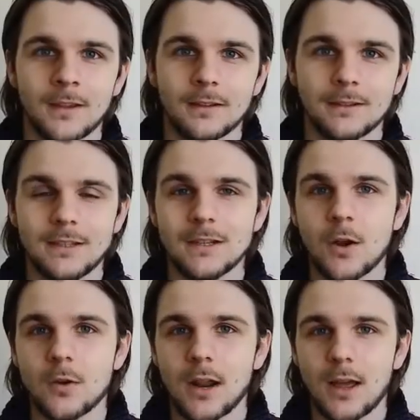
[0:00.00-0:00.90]
Teaching
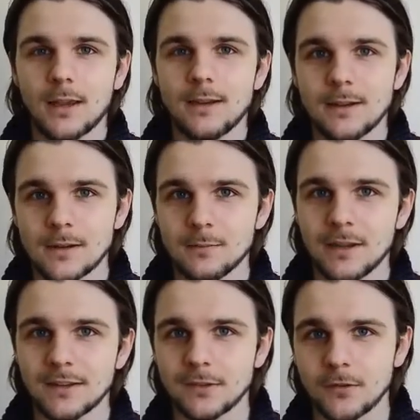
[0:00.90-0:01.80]
online can be
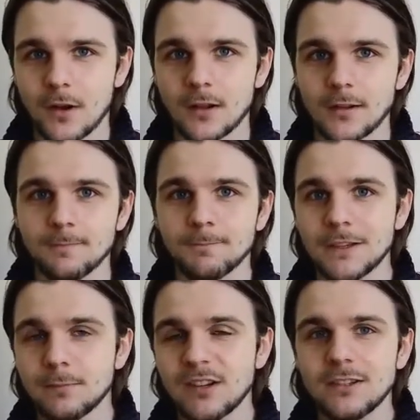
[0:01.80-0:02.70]
a struggle,
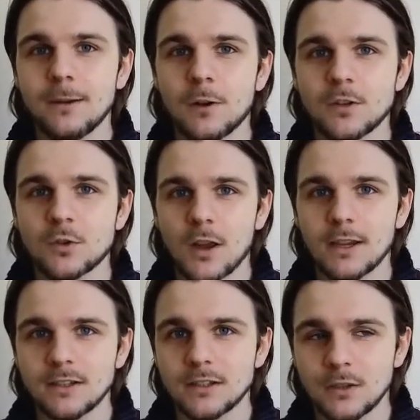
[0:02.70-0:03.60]
especially when
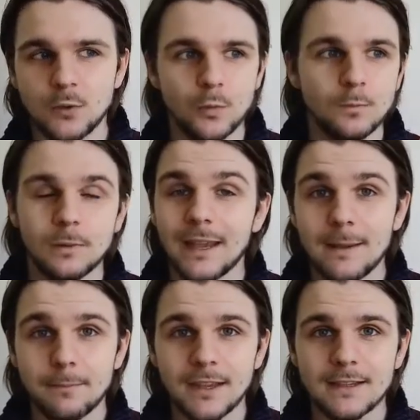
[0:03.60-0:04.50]
trying to
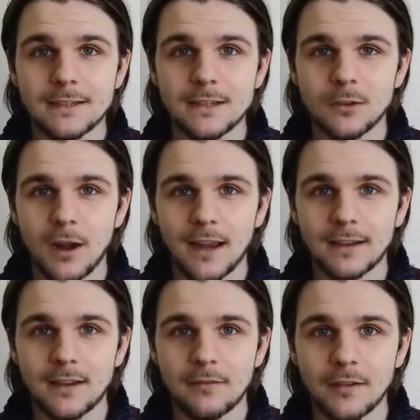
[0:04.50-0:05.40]
keep things interactive